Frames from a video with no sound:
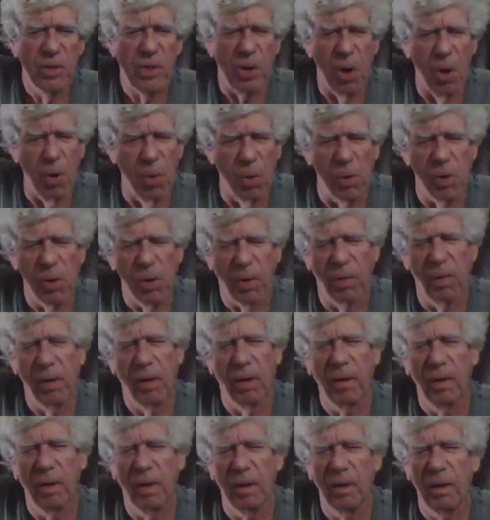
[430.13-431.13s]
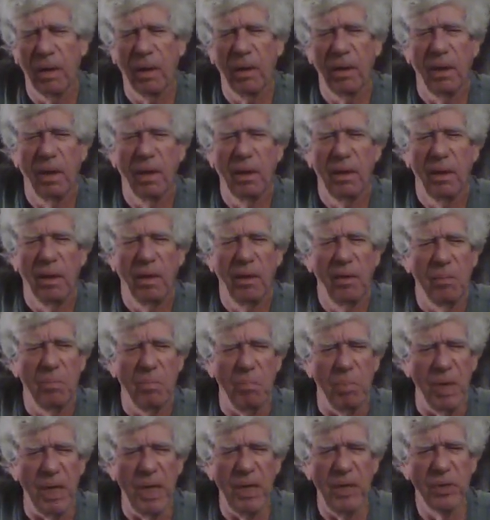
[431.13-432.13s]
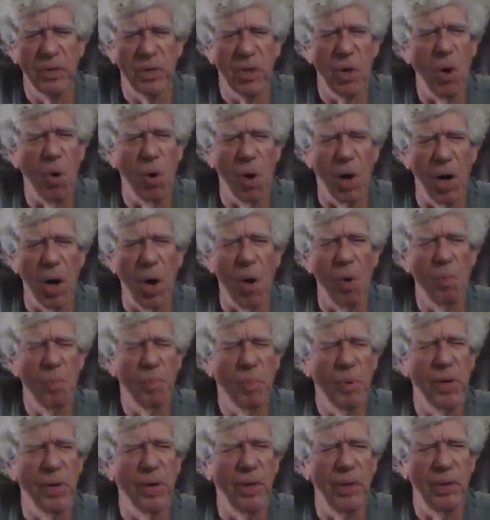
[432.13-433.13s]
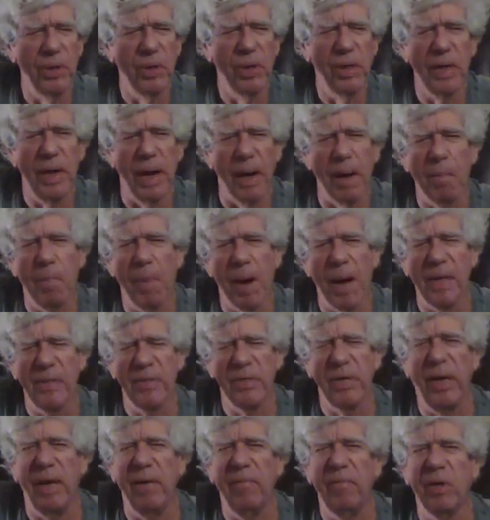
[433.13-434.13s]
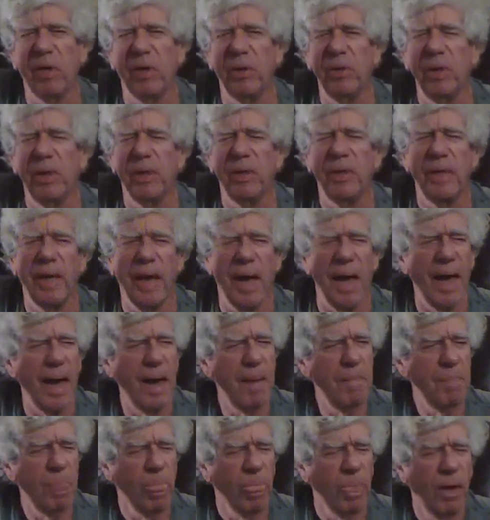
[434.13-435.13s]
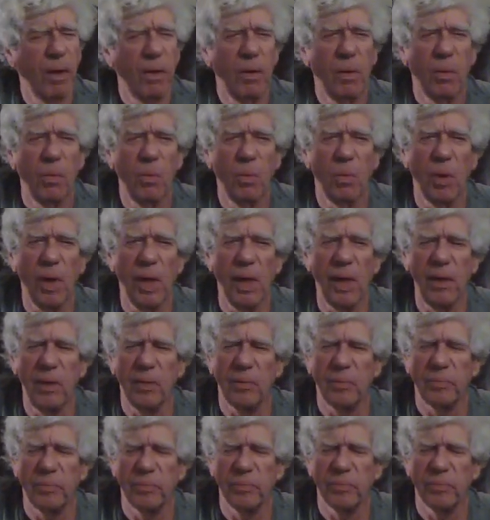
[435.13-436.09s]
so bidding's going on pretty good and everybody's having a good time. Well,